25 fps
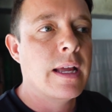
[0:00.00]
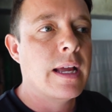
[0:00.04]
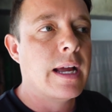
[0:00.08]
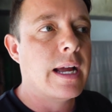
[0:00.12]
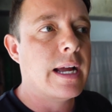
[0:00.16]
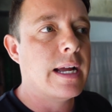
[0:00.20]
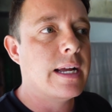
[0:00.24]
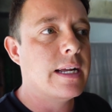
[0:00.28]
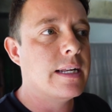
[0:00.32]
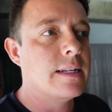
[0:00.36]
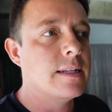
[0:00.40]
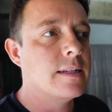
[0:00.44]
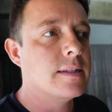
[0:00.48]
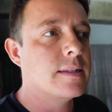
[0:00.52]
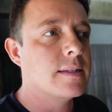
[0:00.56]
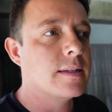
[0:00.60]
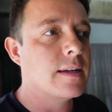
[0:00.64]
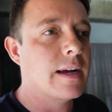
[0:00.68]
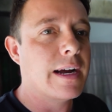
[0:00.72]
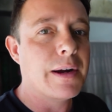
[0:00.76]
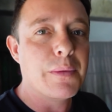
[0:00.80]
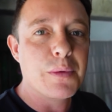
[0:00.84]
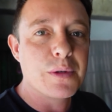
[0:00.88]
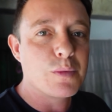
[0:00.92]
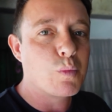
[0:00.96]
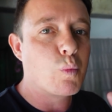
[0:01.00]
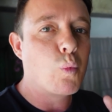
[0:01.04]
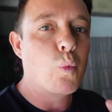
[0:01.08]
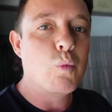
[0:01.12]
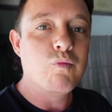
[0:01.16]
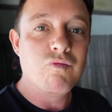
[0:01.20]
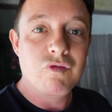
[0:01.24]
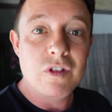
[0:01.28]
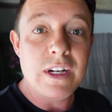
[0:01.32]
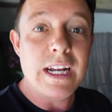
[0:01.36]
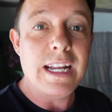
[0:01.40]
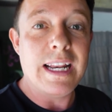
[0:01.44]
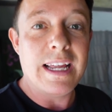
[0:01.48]
And I was
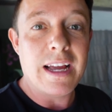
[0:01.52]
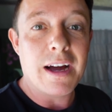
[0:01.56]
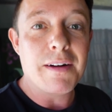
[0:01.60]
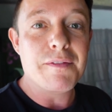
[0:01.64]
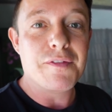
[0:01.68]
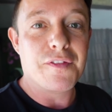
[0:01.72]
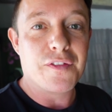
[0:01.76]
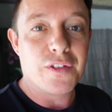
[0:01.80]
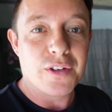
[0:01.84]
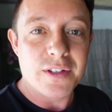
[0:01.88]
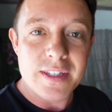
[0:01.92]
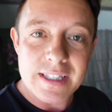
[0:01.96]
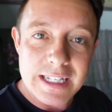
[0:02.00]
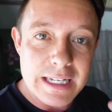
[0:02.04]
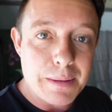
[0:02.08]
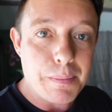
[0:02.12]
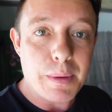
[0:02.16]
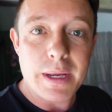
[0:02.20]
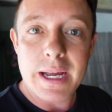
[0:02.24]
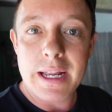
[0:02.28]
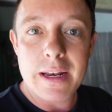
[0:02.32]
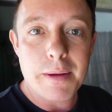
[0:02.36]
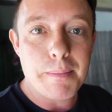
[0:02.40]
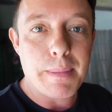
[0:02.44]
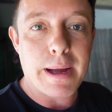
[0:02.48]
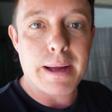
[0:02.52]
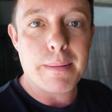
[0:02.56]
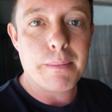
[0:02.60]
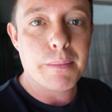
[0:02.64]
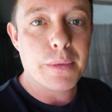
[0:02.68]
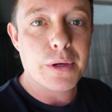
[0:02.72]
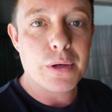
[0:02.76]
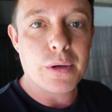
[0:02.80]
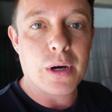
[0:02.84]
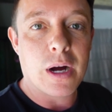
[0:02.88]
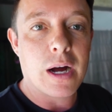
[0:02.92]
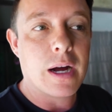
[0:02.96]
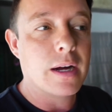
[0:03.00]
really up for sleeping in a
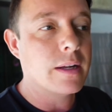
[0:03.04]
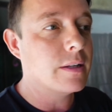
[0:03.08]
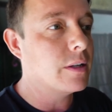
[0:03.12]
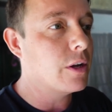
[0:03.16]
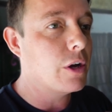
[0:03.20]
bamboo hut,